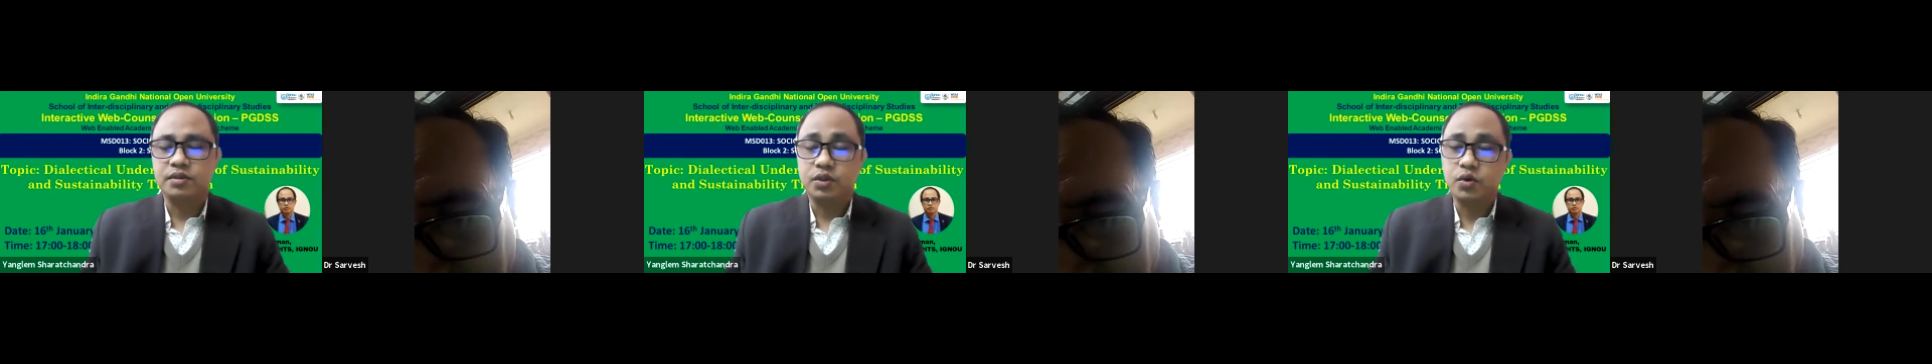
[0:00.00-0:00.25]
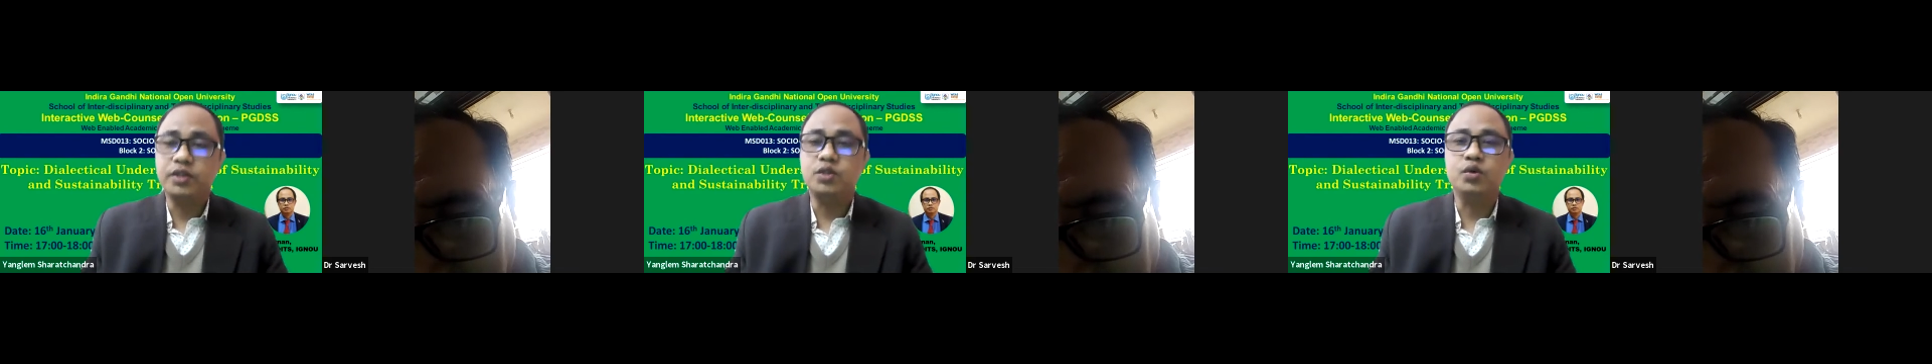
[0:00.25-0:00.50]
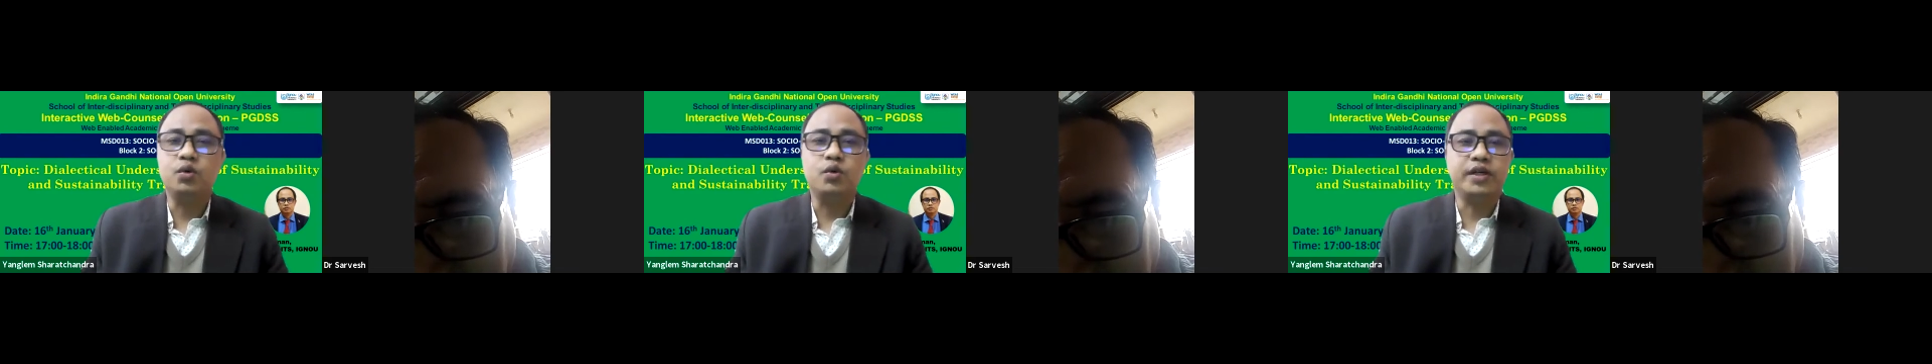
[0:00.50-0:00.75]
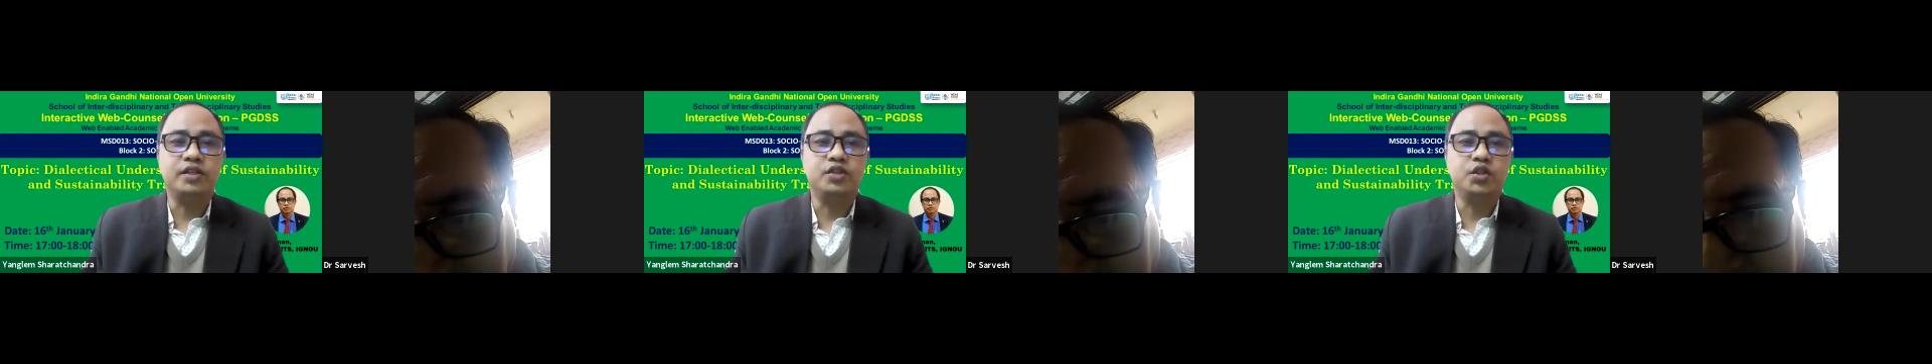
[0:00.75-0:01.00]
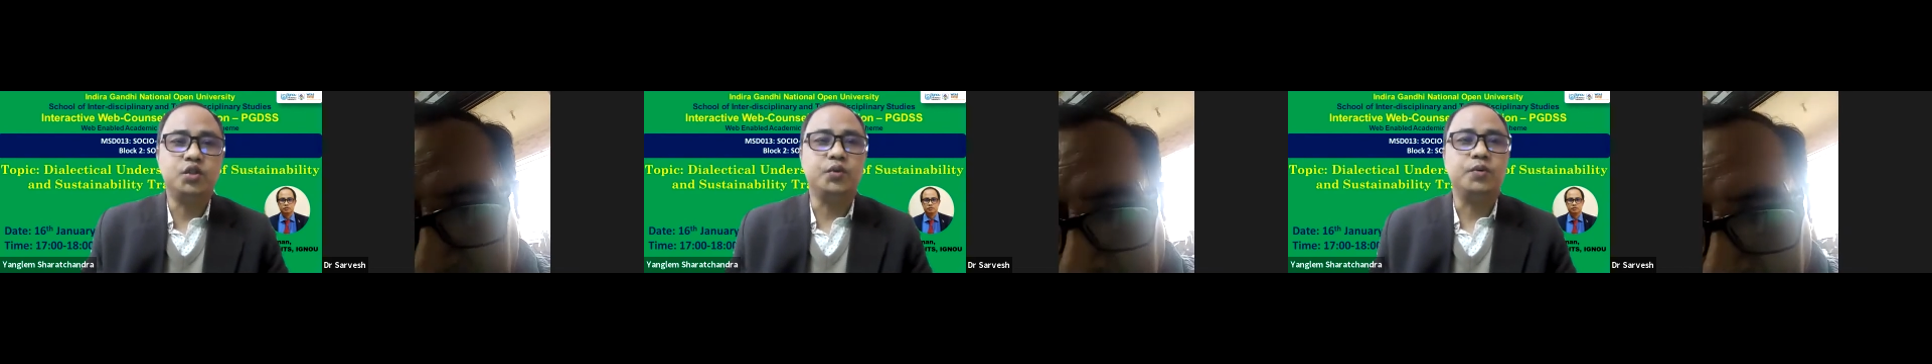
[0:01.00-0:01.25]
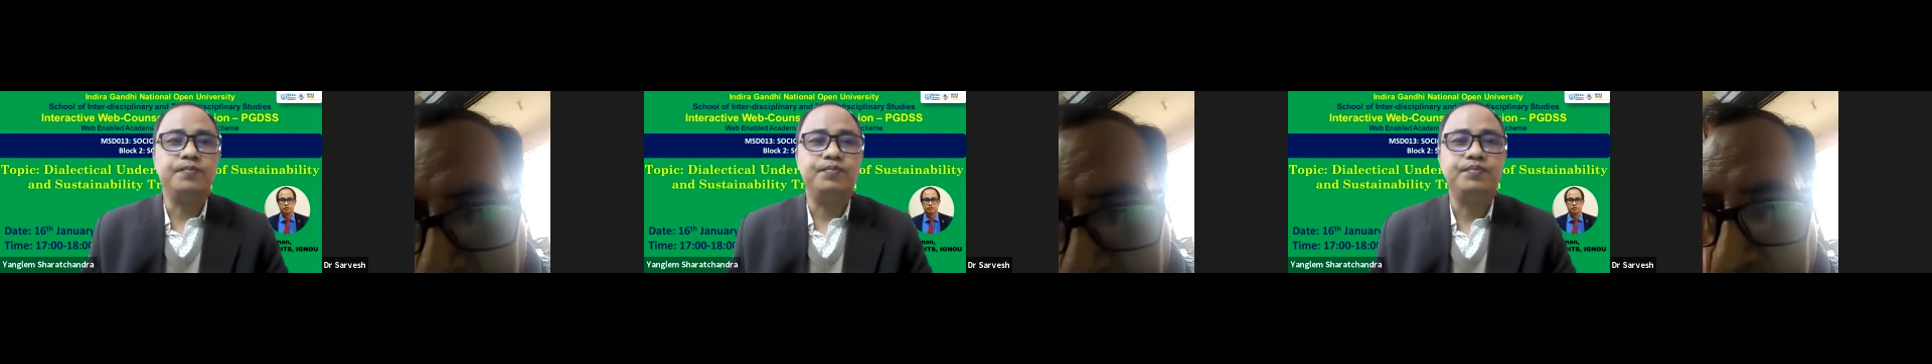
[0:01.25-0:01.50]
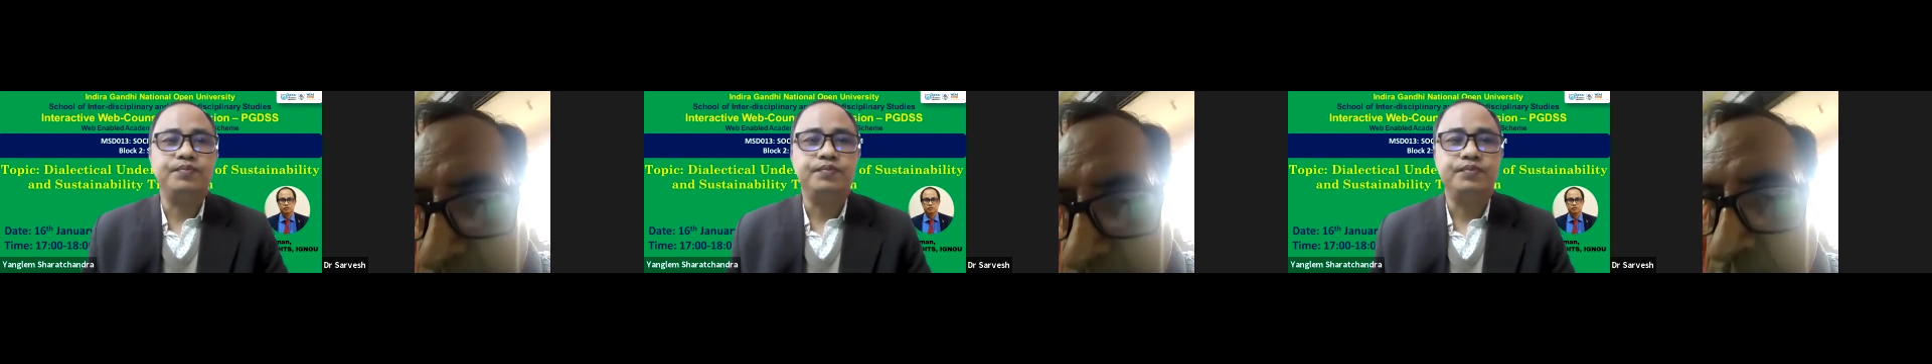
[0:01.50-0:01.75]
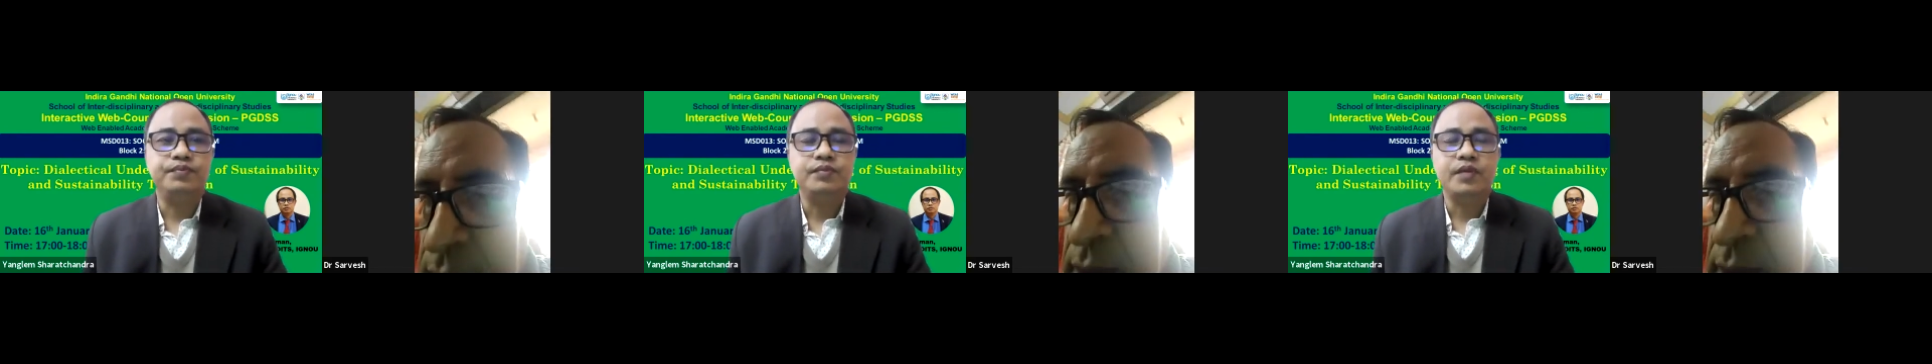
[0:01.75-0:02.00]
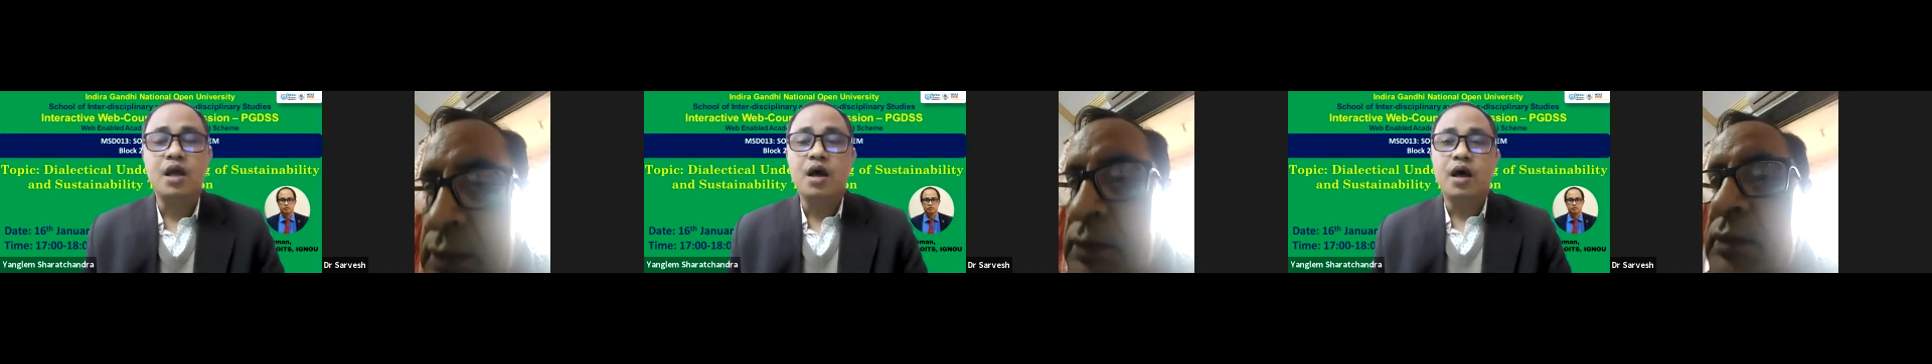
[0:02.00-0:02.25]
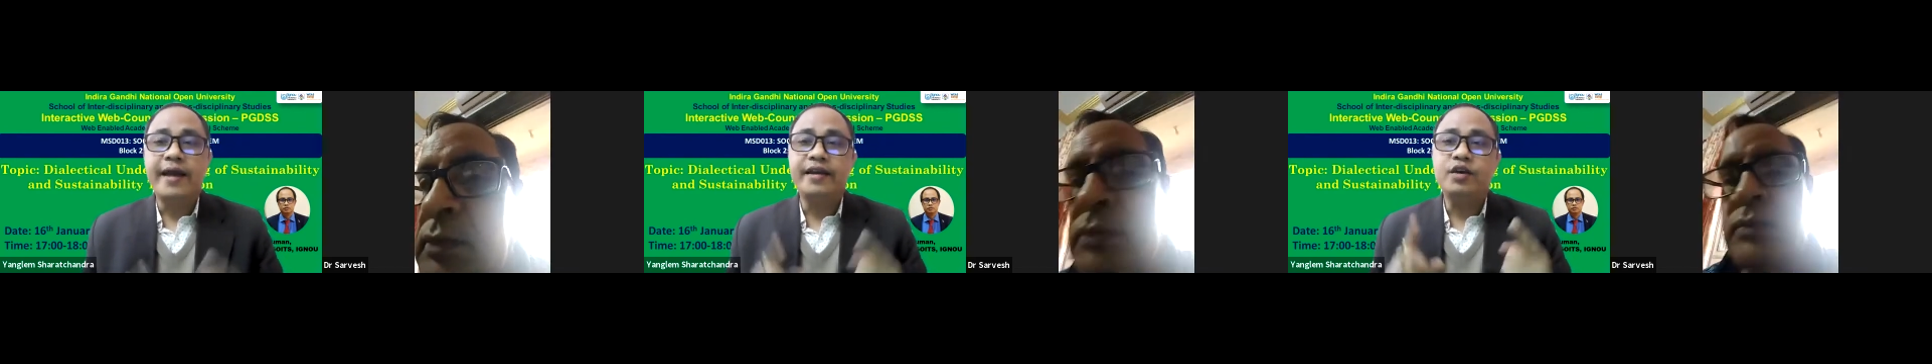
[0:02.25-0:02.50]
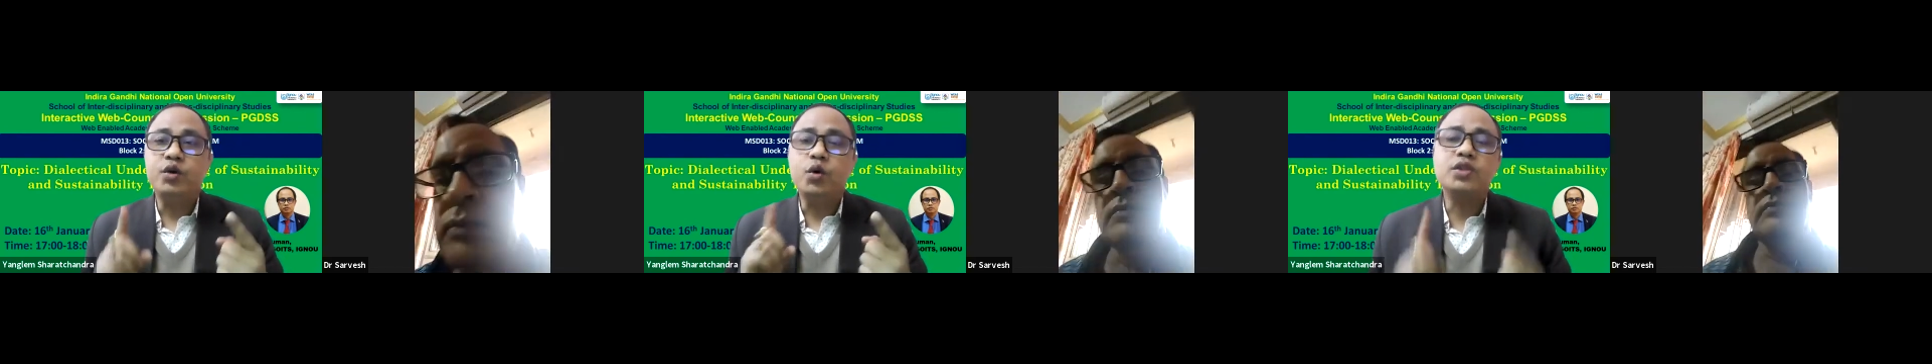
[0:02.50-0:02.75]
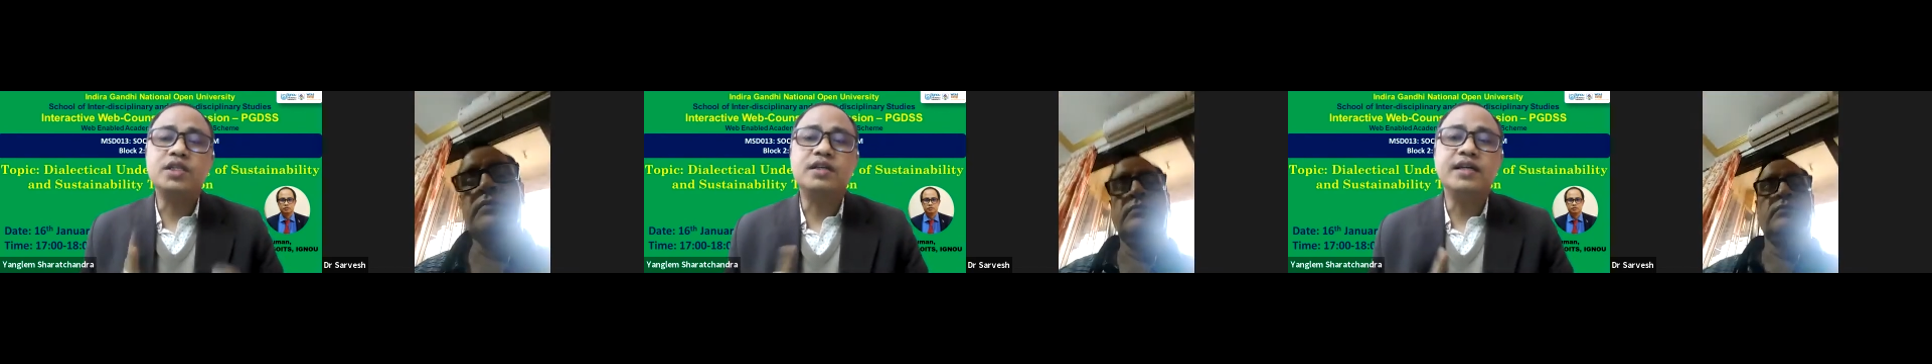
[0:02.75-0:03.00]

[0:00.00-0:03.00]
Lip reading: going to look into. And those